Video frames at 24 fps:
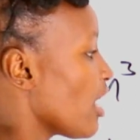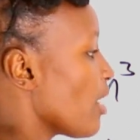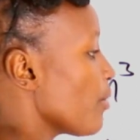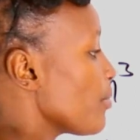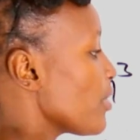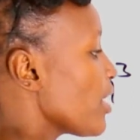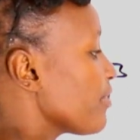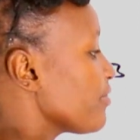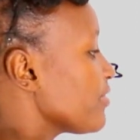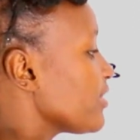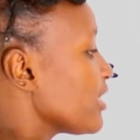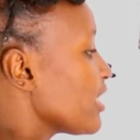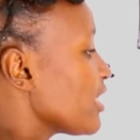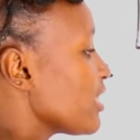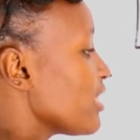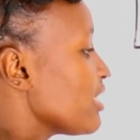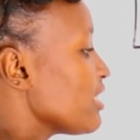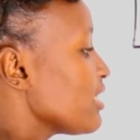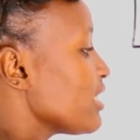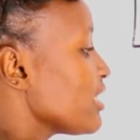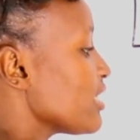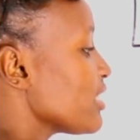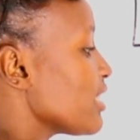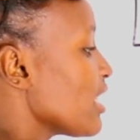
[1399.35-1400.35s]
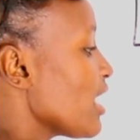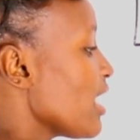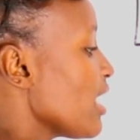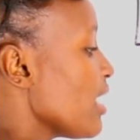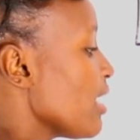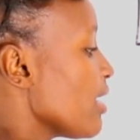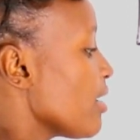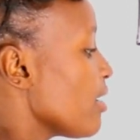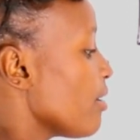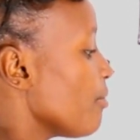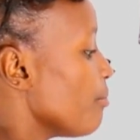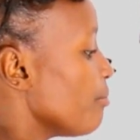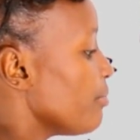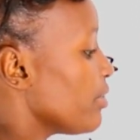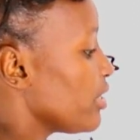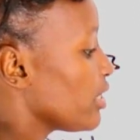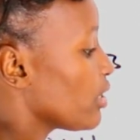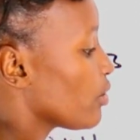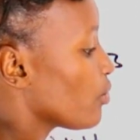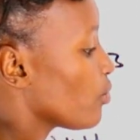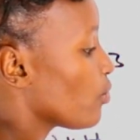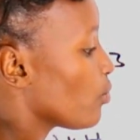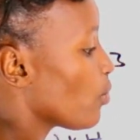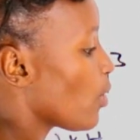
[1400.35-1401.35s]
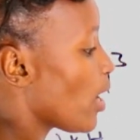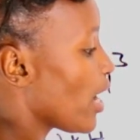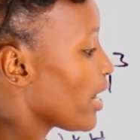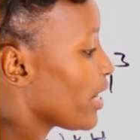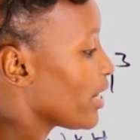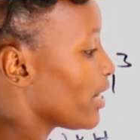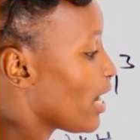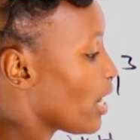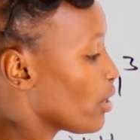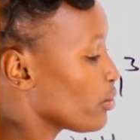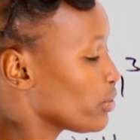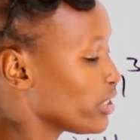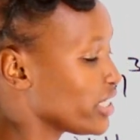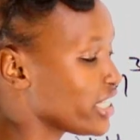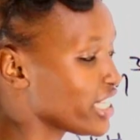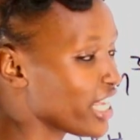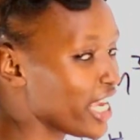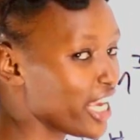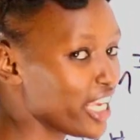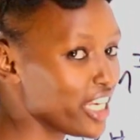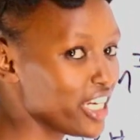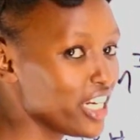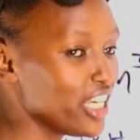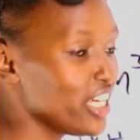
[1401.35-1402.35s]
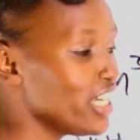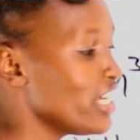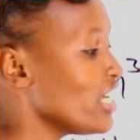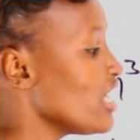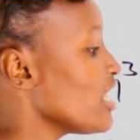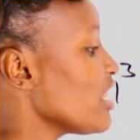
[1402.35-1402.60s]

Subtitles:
We have said this is the brickwork outside,